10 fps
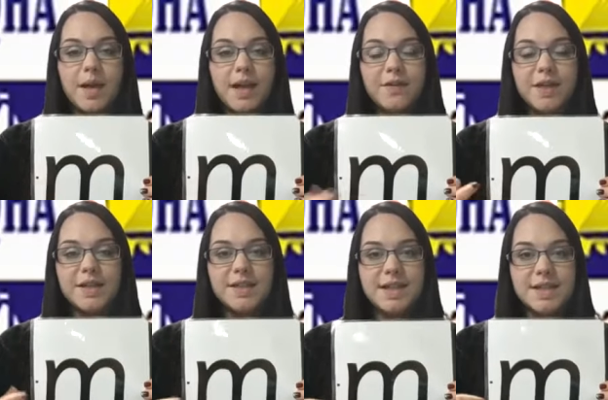if they
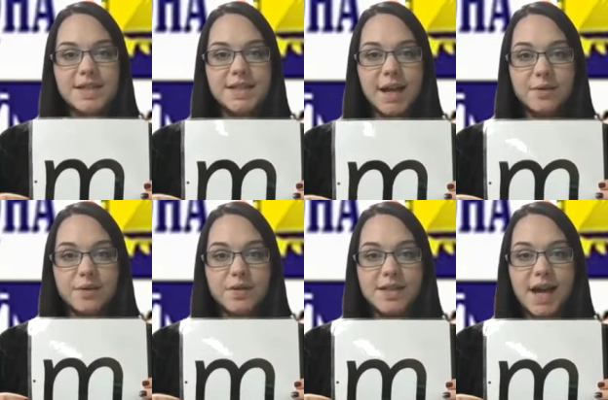see the sound
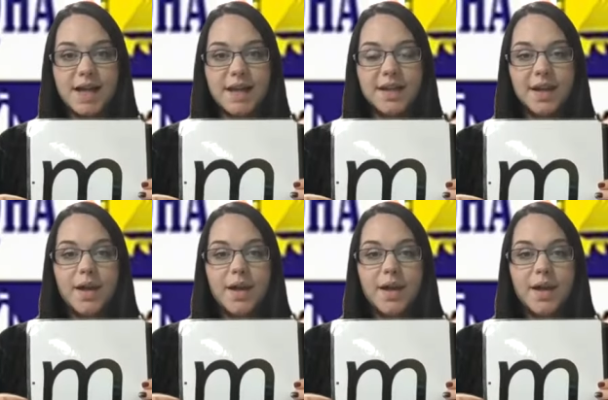of the day.